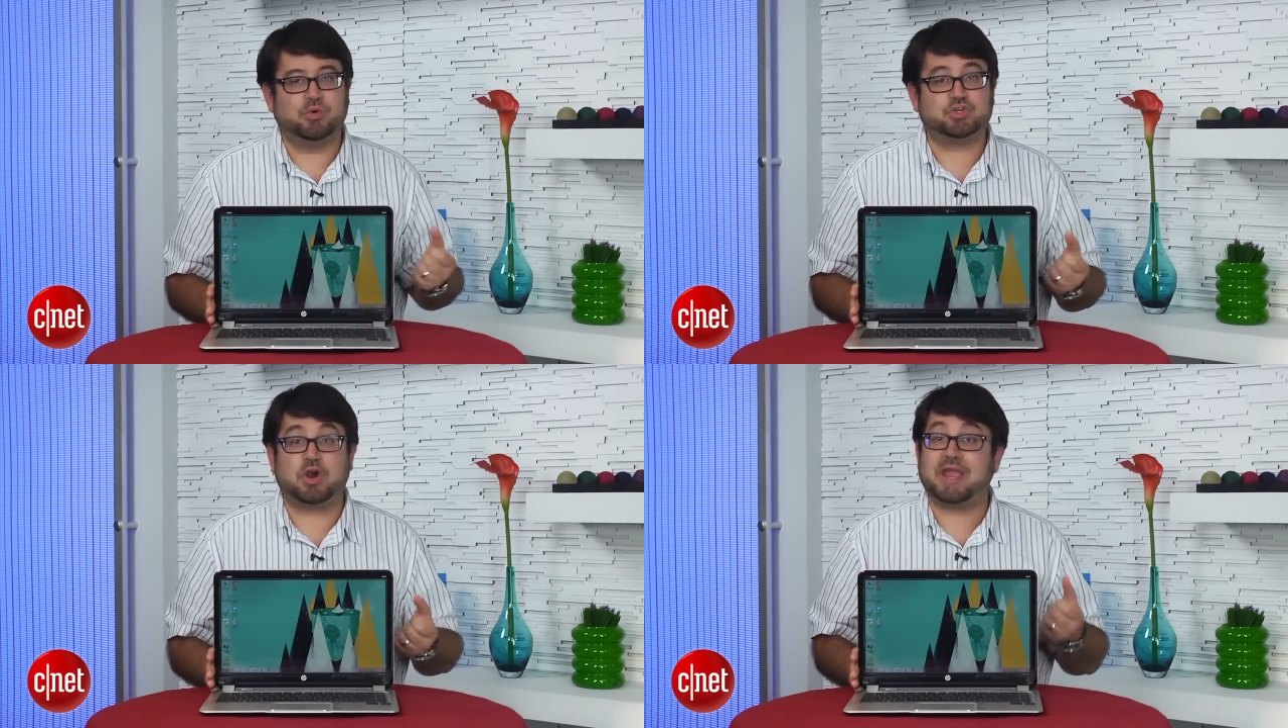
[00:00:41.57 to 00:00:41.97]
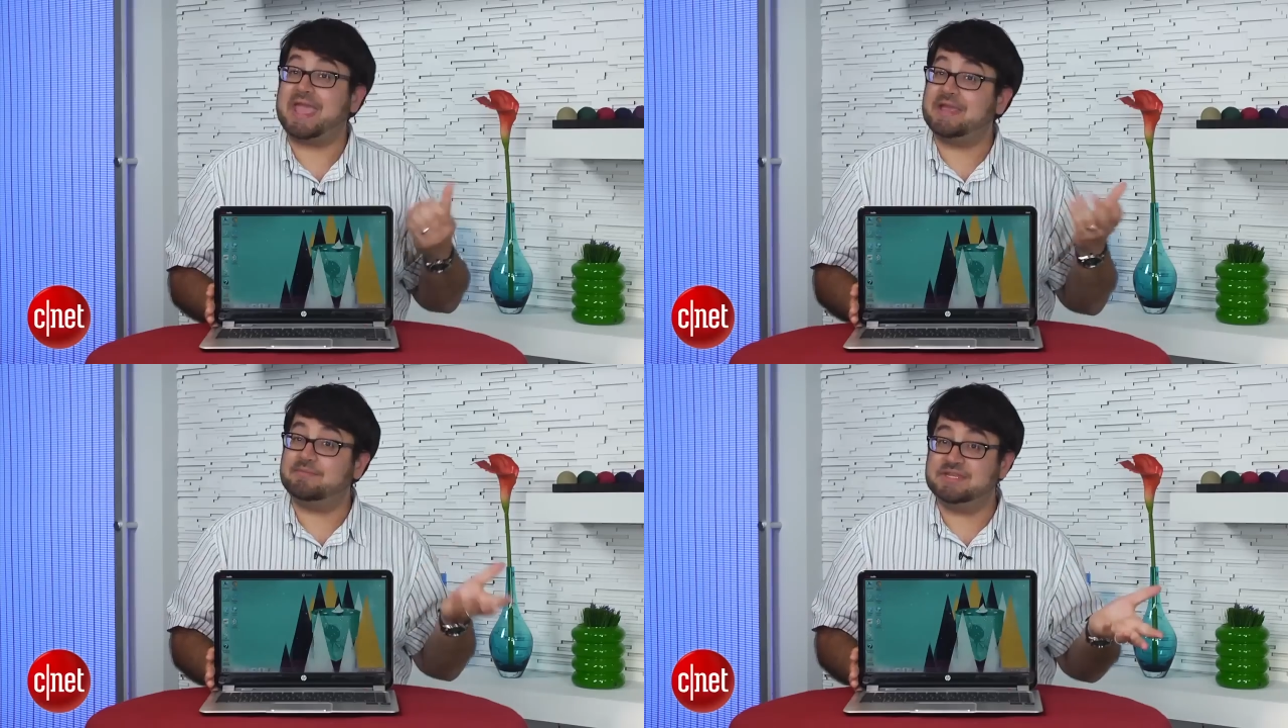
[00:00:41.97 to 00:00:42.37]
which are
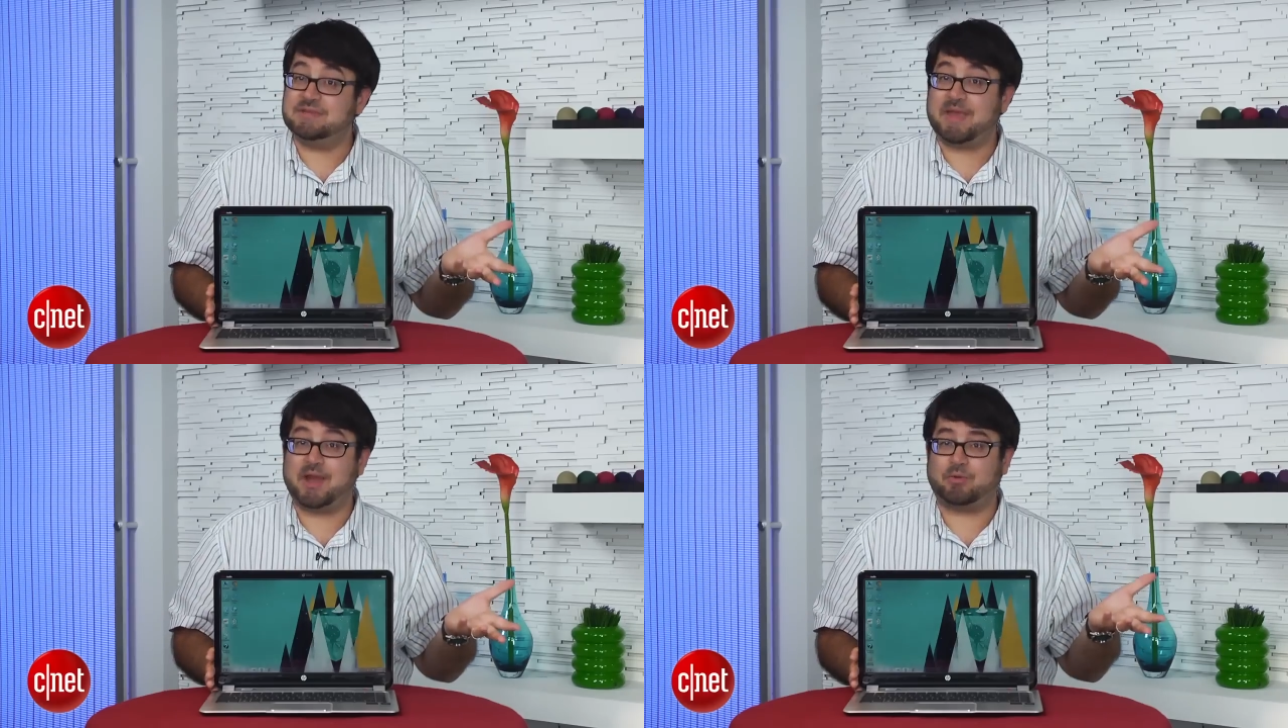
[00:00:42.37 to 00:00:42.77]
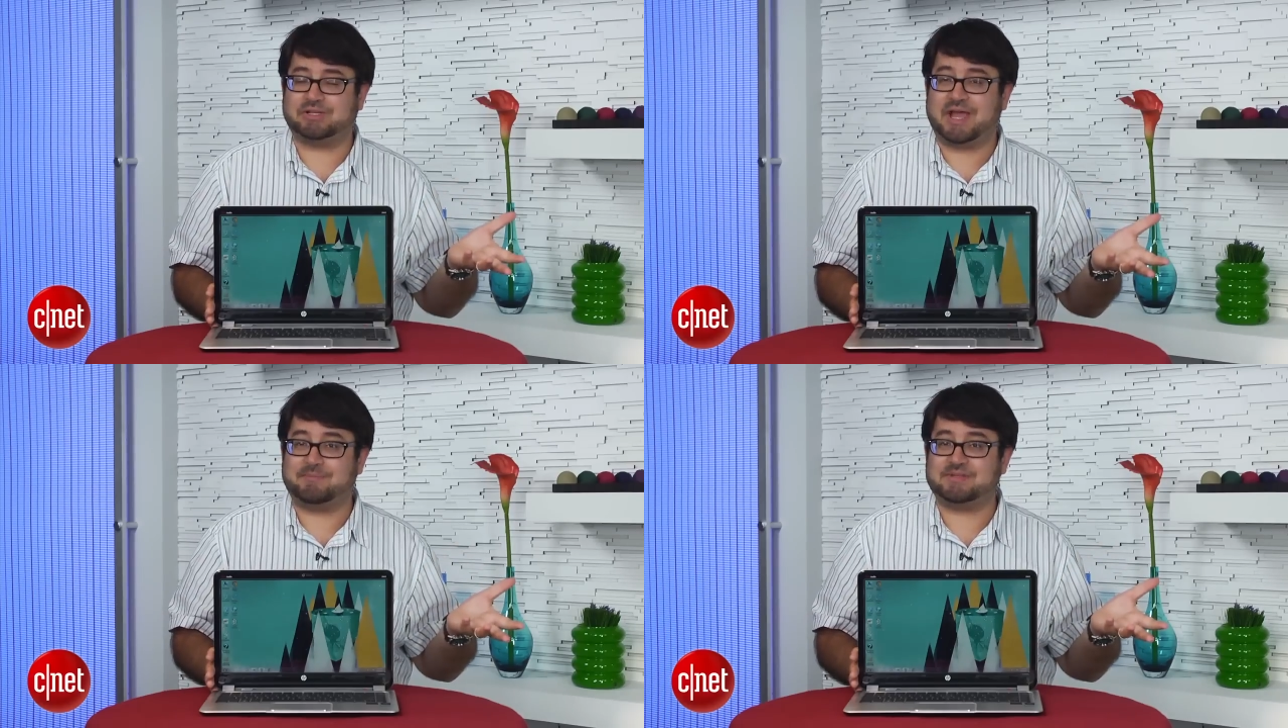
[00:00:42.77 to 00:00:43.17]

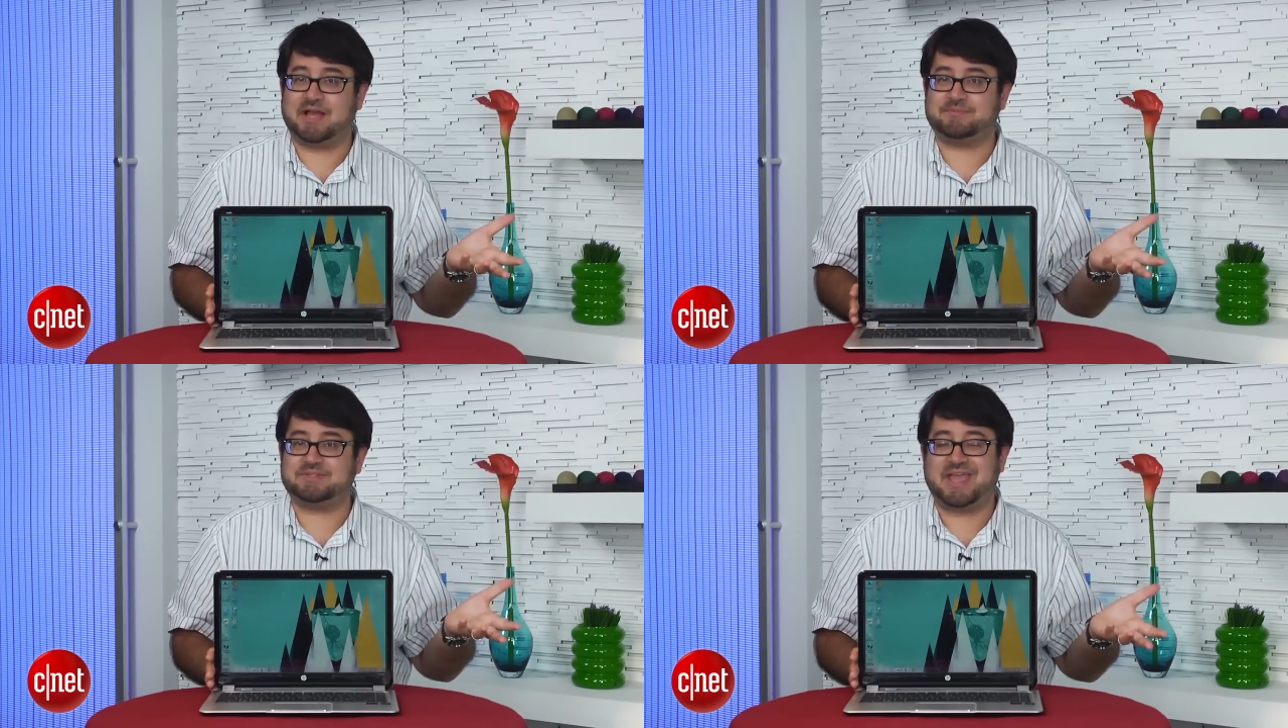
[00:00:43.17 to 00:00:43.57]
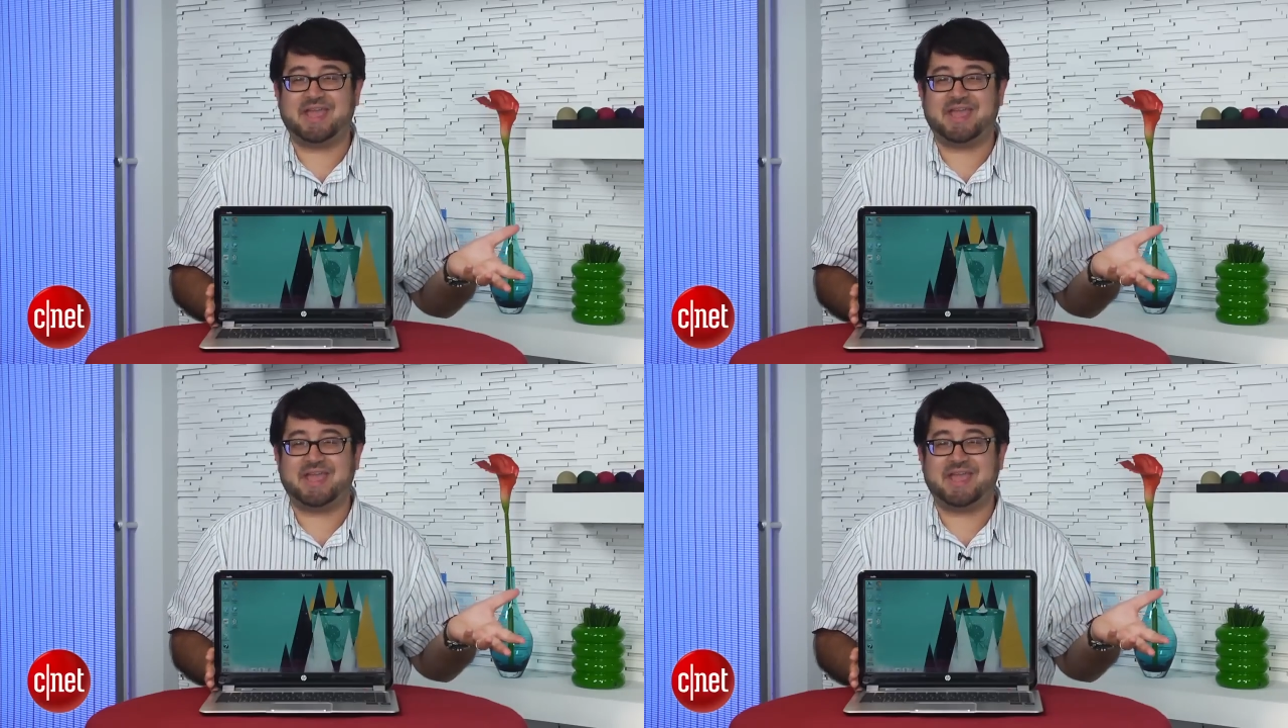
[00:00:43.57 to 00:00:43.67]
AMD-powered laptops.